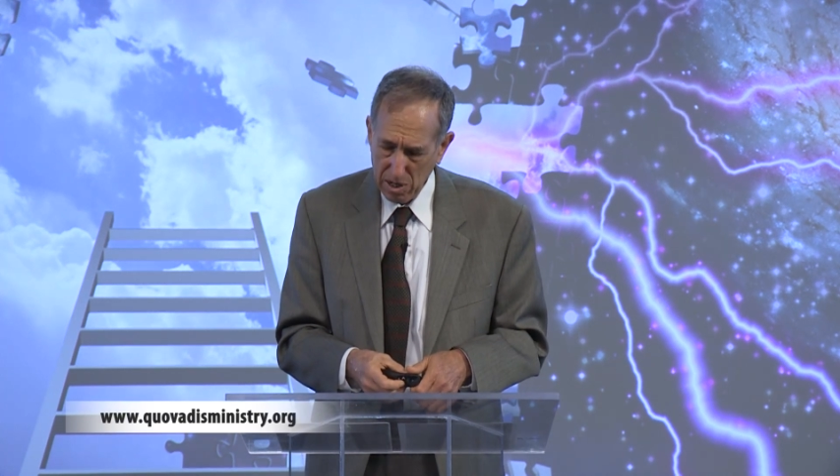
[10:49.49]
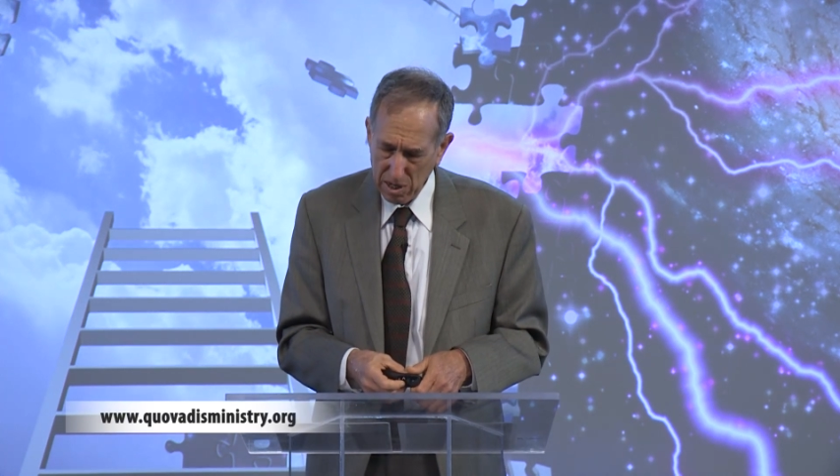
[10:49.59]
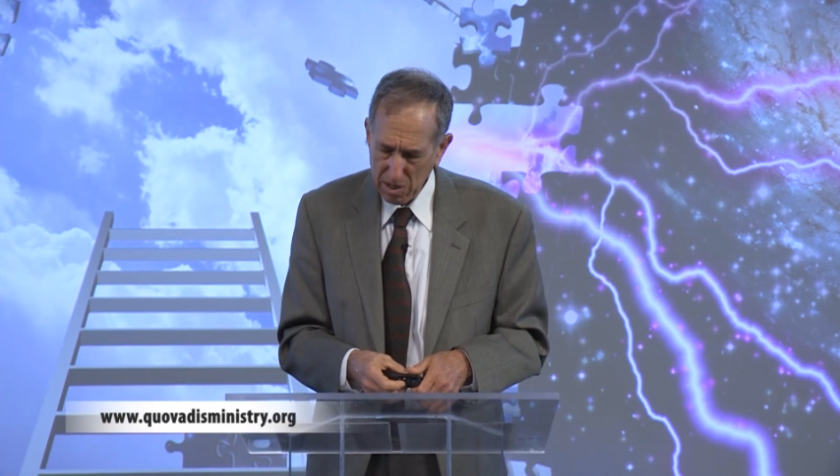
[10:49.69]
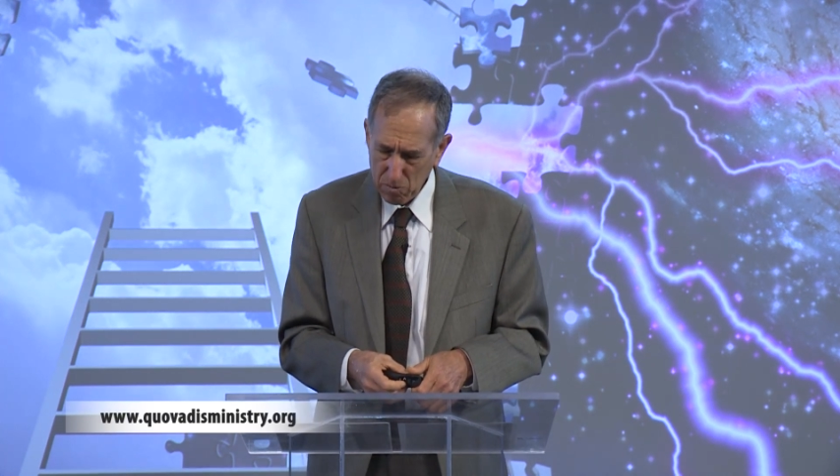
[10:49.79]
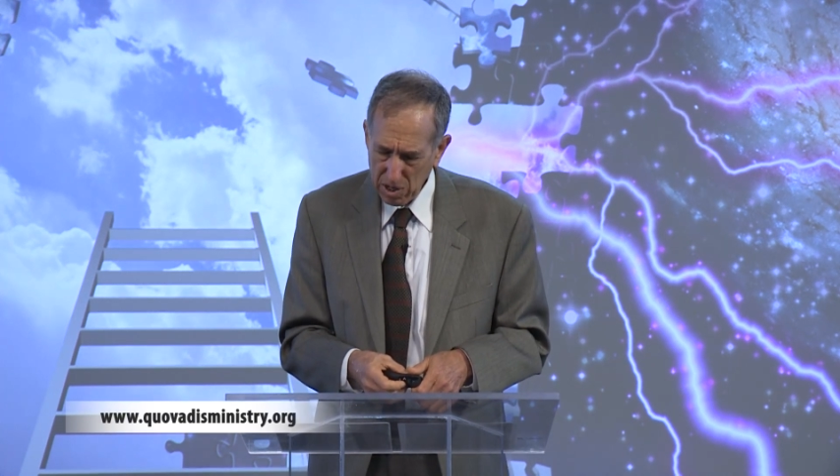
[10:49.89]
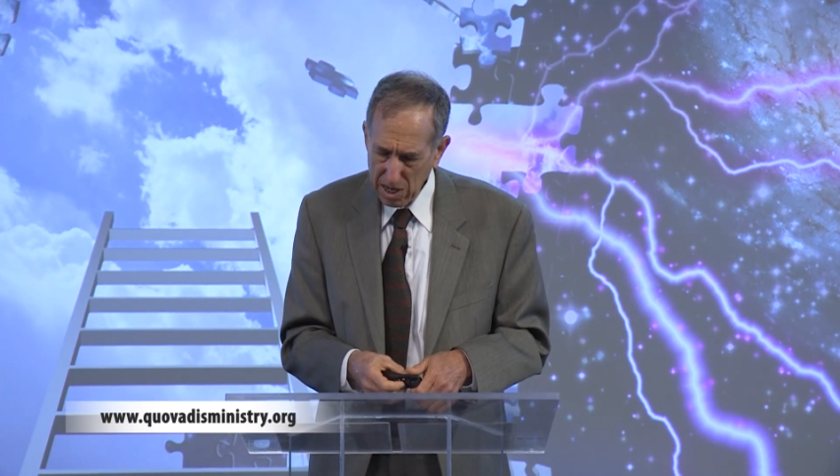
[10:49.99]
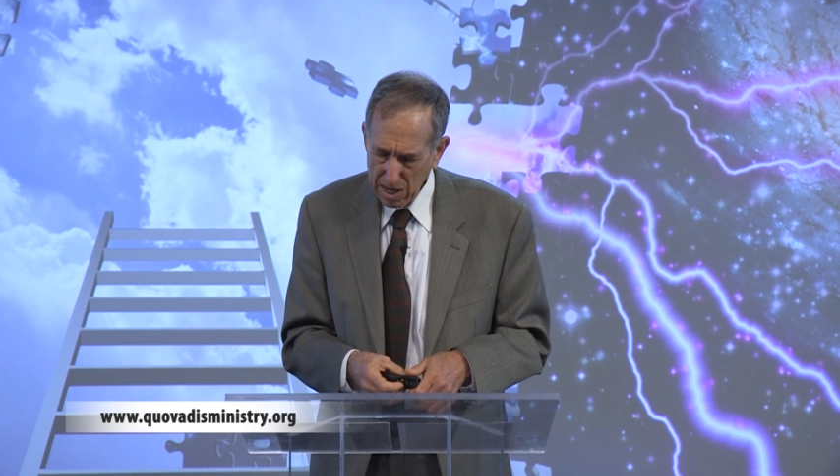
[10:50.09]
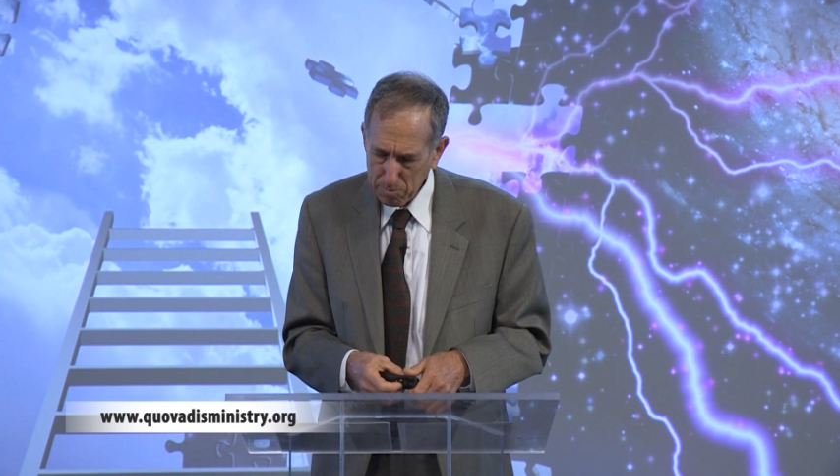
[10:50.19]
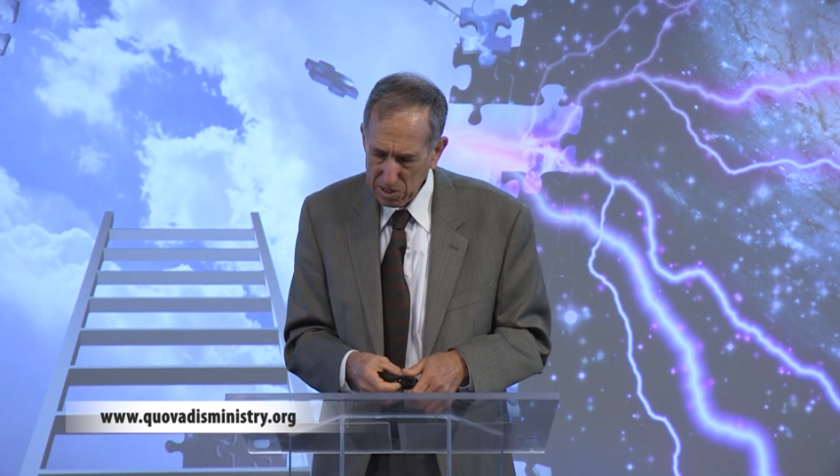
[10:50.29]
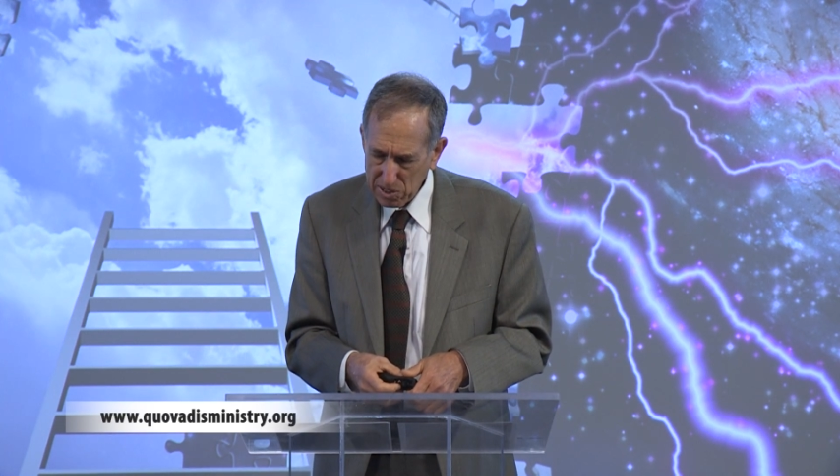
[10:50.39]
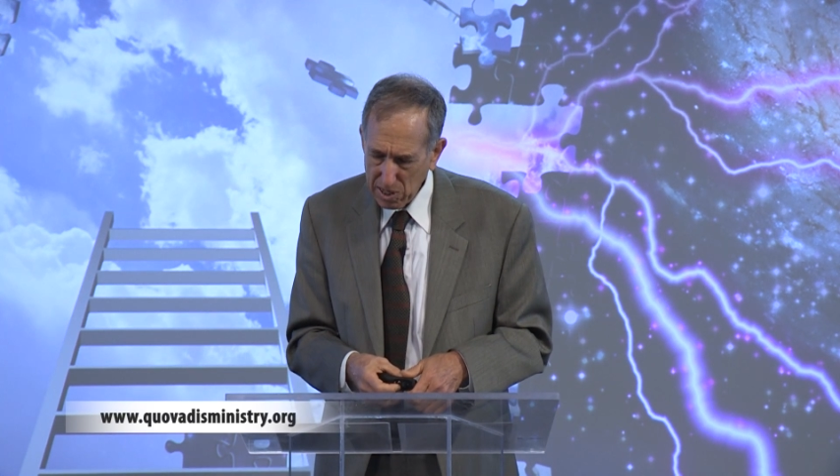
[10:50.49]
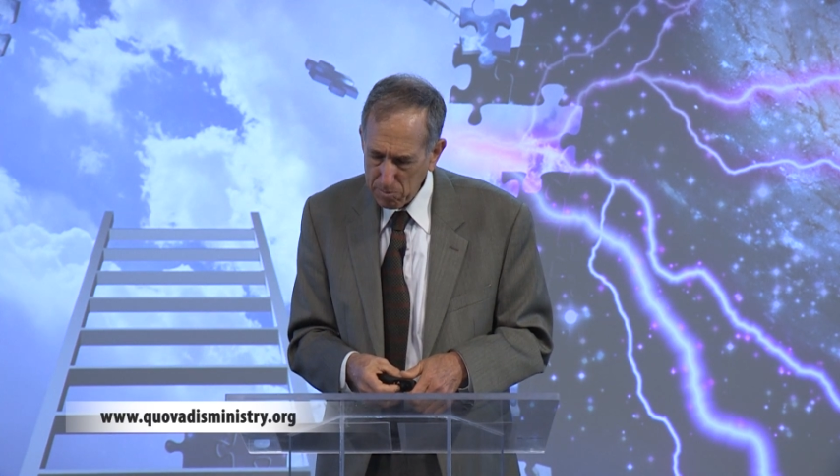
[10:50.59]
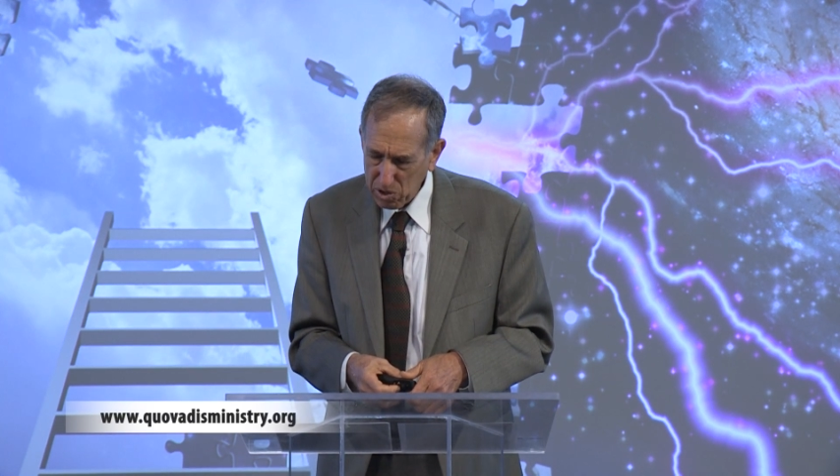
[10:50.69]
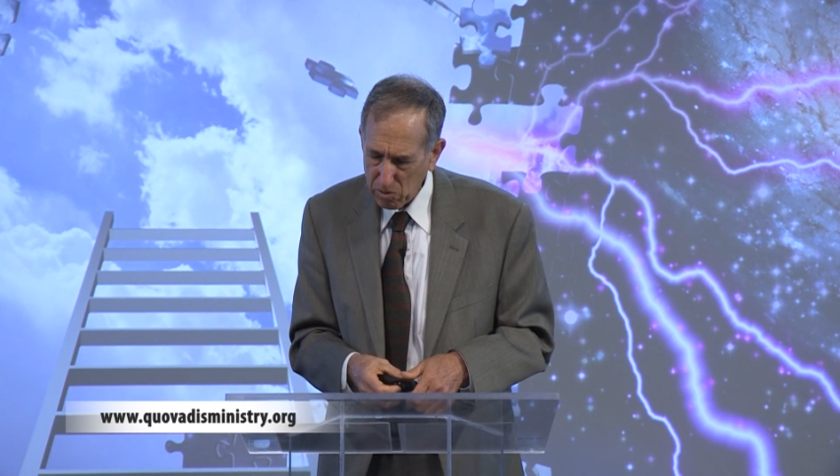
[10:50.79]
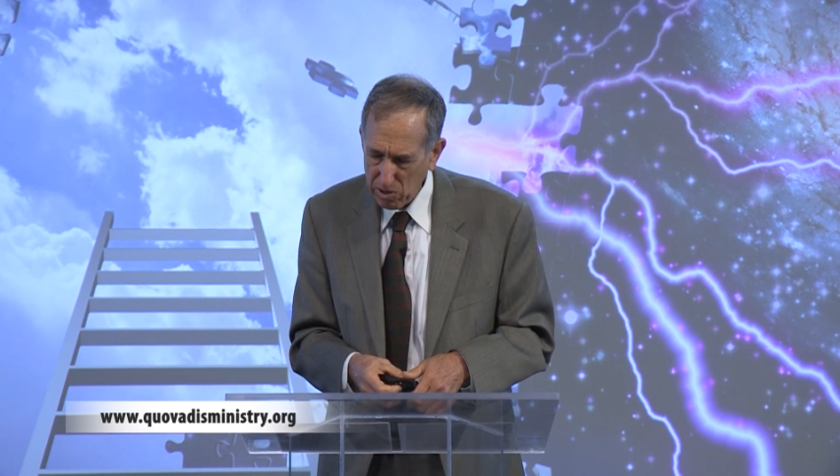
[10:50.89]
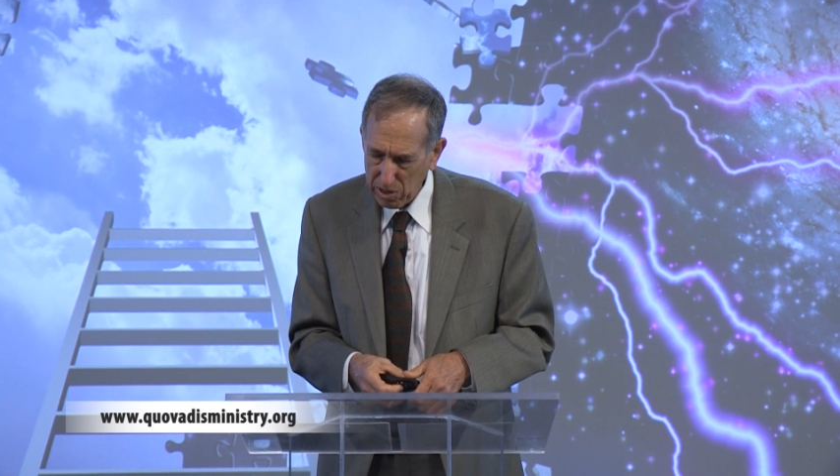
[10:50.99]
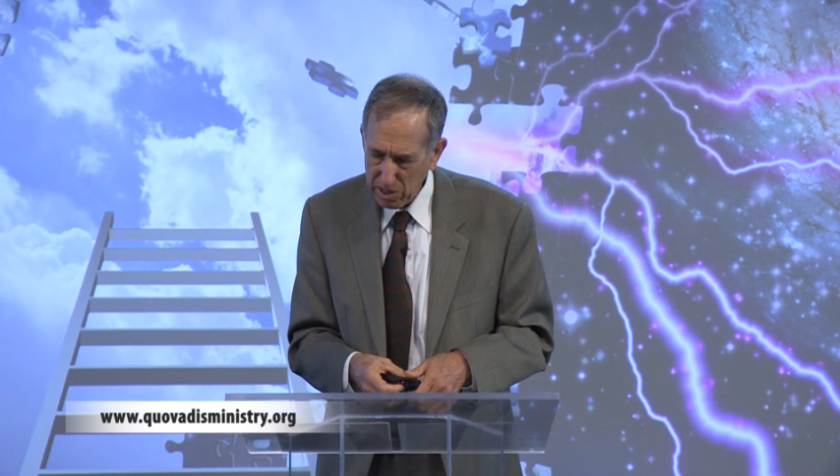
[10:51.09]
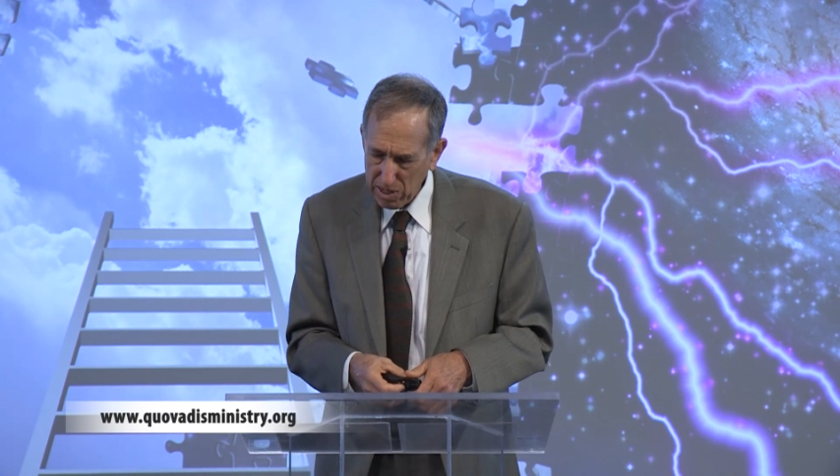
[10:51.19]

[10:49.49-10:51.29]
And what happened subsequently